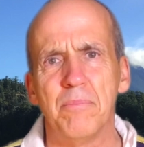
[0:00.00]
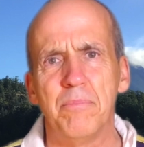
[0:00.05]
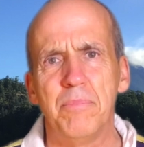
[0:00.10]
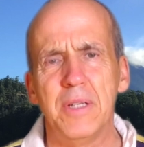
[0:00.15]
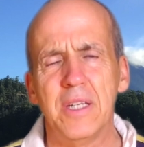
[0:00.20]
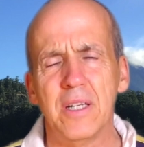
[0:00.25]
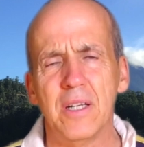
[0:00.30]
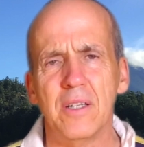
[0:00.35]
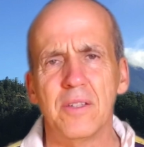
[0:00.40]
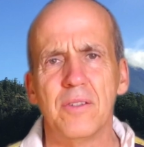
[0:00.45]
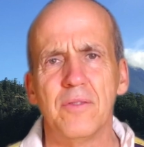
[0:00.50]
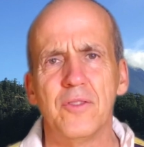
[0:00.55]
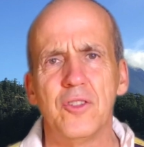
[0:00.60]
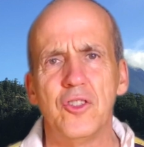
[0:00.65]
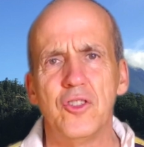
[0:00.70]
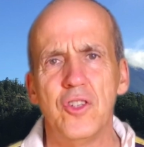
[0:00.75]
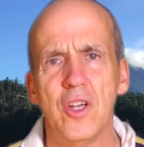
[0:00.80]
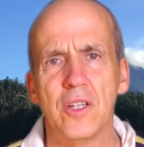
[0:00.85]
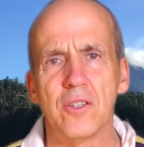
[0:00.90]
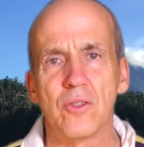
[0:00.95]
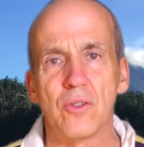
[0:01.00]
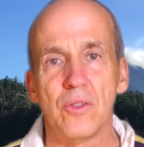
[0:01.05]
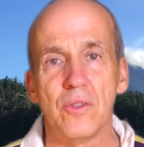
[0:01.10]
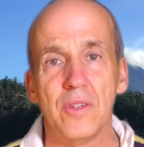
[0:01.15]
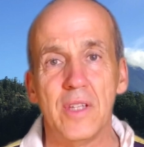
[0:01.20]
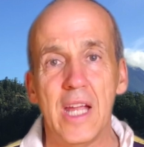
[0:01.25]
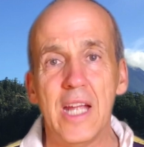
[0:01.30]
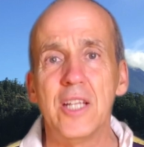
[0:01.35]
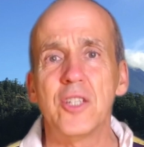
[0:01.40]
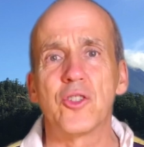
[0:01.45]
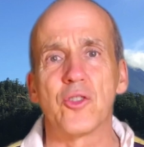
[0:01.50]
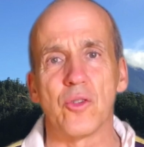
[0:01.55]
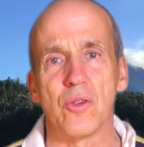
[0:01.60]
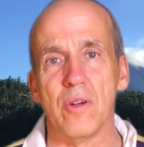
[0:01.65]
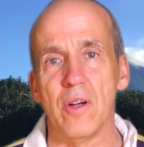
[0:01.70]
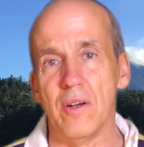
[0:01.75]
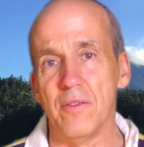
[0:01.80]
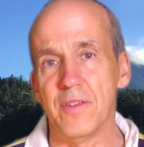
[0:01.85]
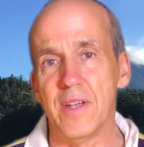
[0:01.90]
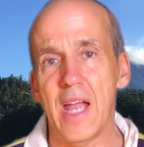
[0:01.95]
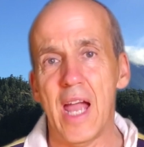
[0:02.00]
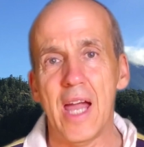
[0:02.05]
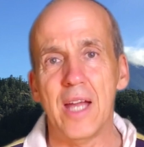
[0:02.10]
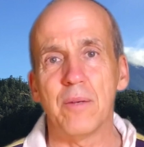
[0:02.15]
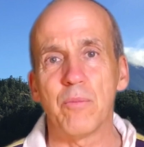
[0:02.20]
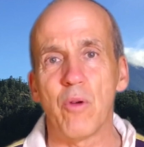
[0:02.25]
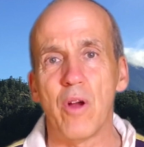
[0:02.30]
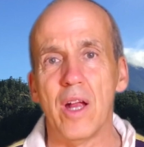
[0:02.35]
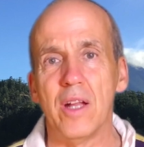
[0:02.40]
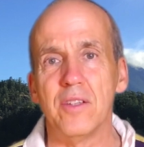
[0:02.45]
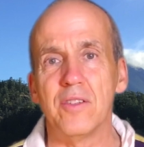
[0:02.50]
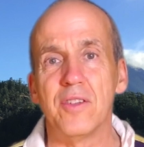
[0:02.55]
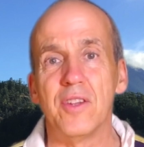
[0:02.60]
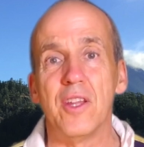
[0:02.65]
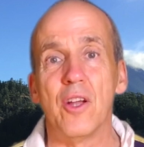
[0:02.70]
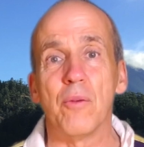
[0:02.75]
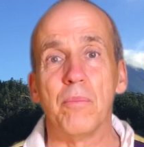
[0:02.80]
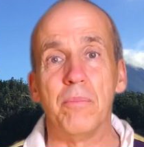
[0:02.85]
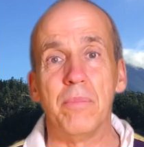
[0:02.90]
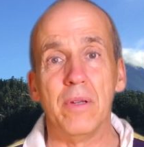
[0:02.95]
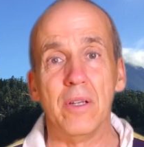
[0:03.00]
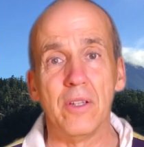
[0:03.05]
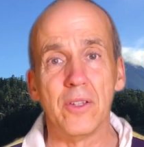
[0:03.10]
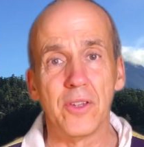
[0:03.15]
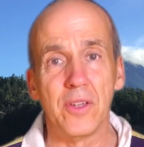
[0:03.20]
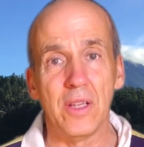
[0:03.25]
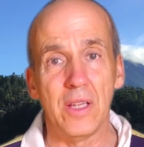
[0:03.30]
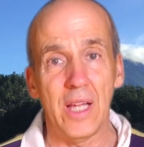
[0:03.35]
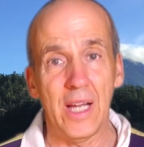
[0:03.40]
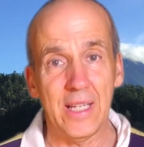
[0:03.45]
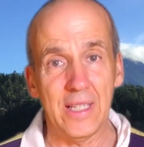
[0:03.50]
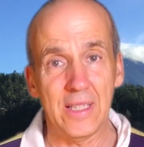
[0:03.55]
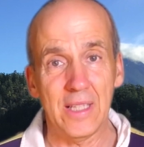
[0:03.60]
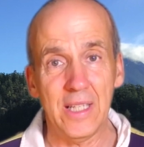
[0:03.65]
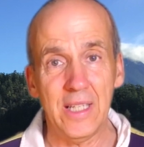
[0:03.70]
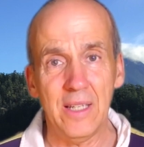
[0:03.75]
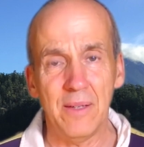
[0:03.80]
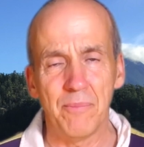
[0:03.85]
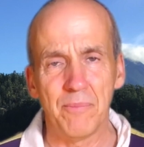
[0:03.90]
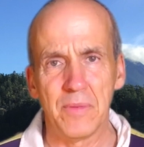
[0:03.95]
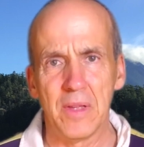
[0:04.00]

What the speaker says: because of the general nature of catamarans, they're built lightly.